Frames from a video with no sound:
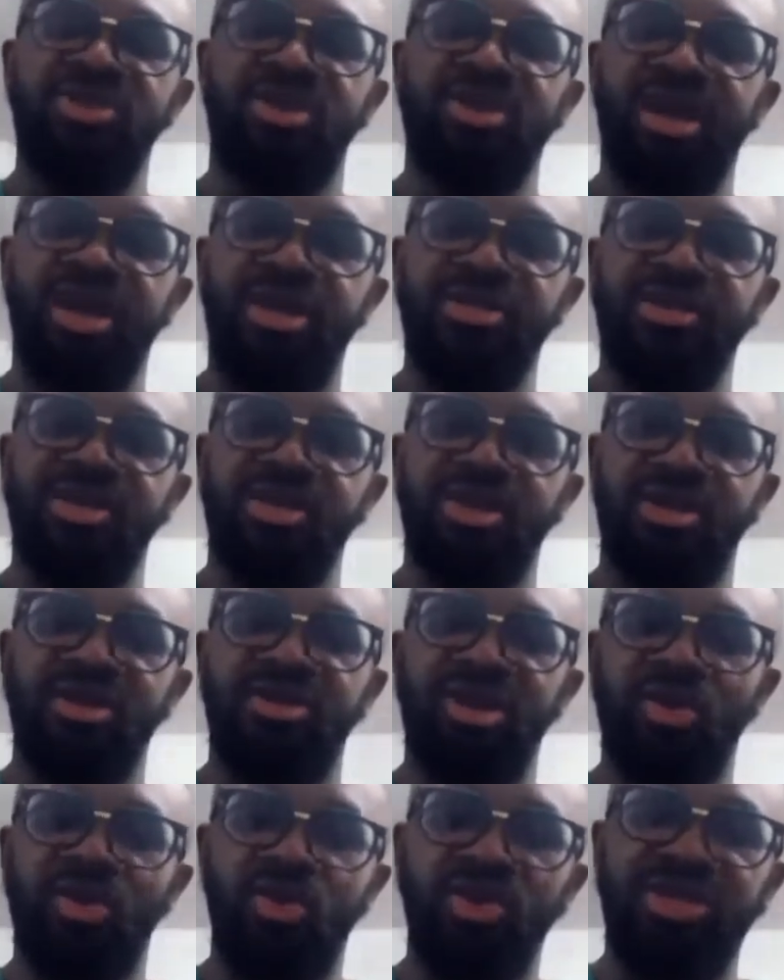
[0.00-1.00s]
sure that
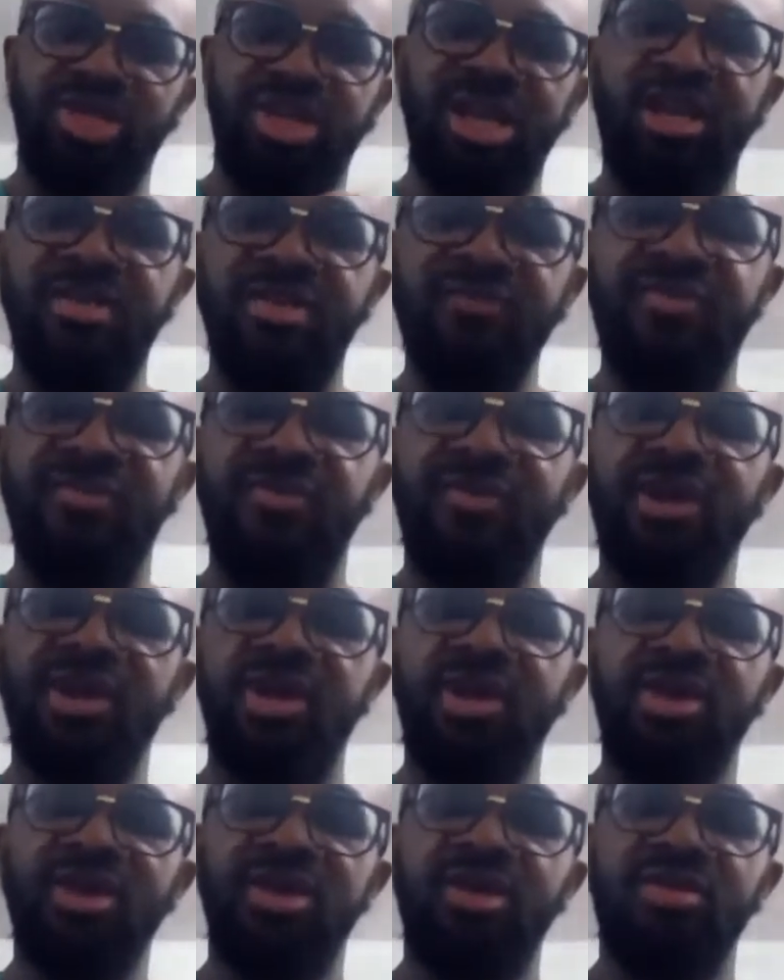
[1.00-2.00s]
the goods leave
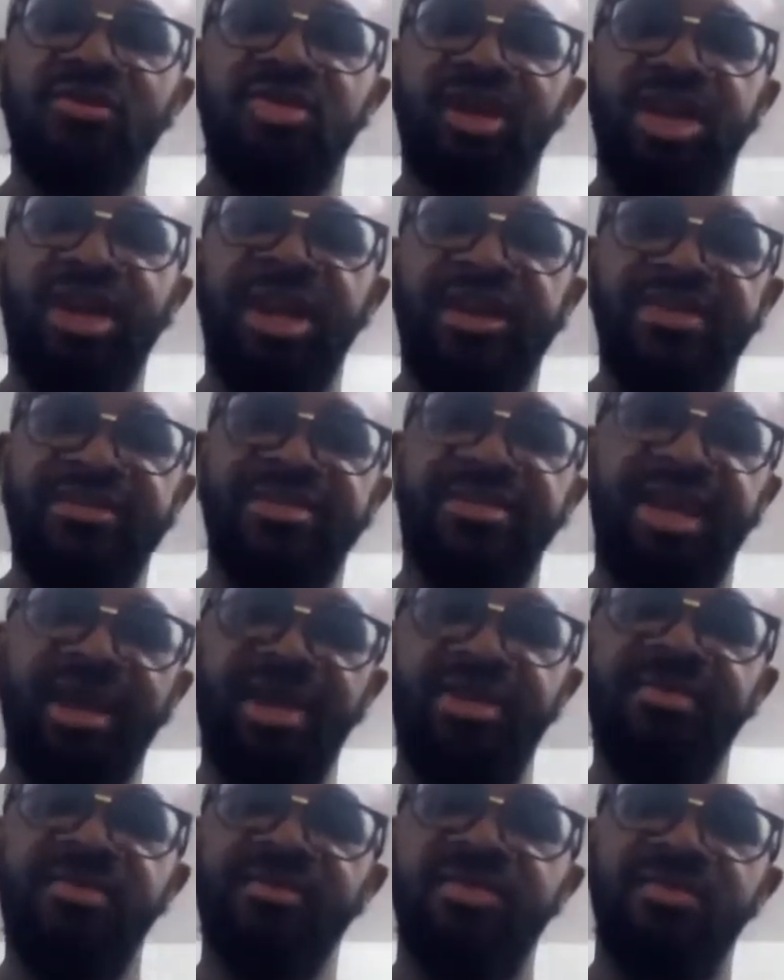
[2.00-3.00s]
the next
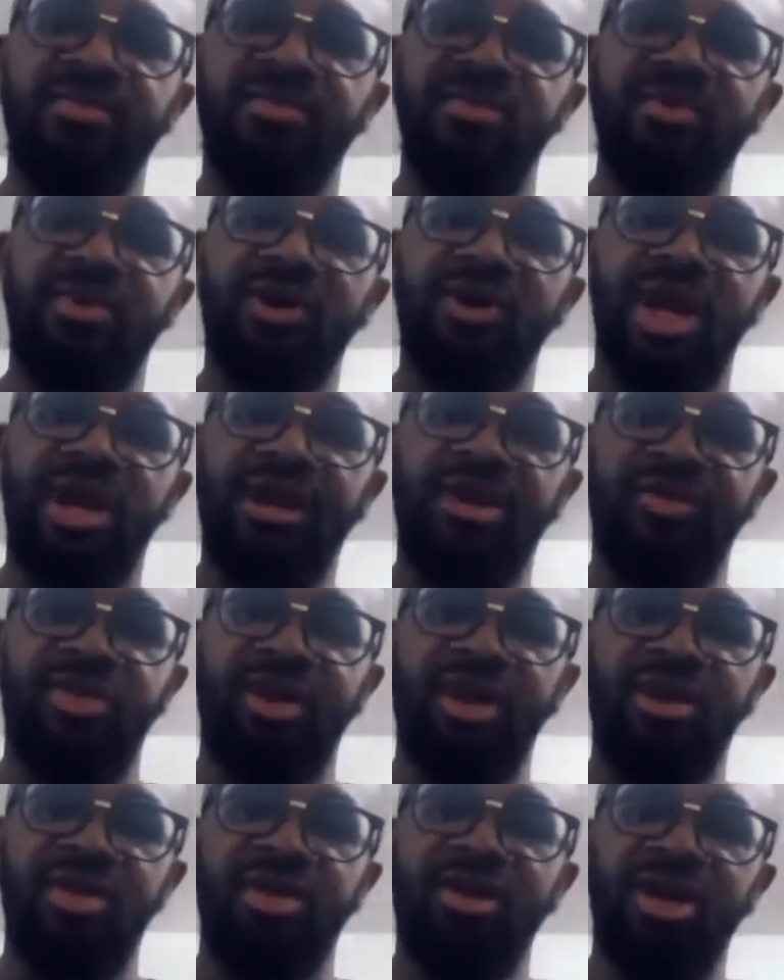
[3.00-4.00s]
day, kind of
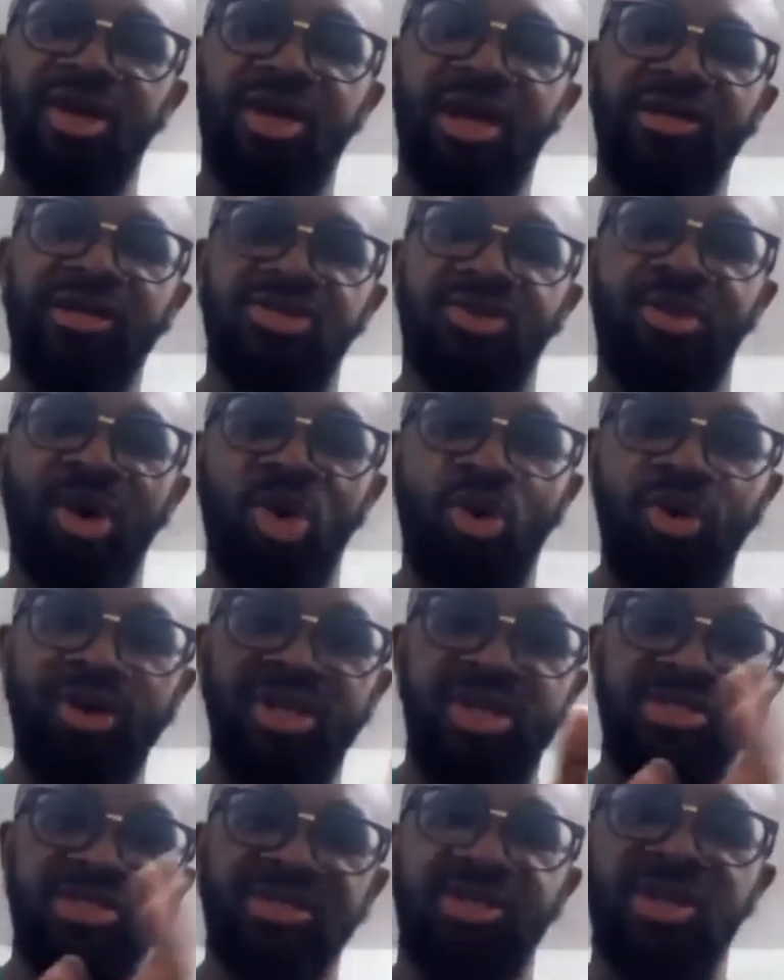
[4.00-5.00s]
thing. The customer
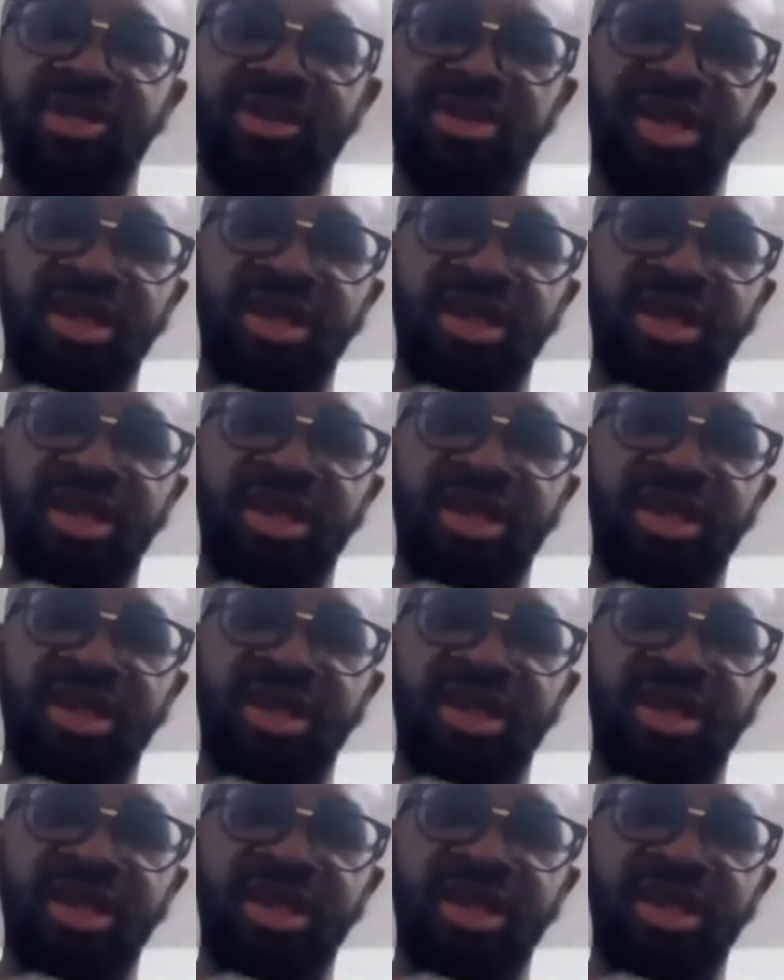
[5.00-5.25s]
orders in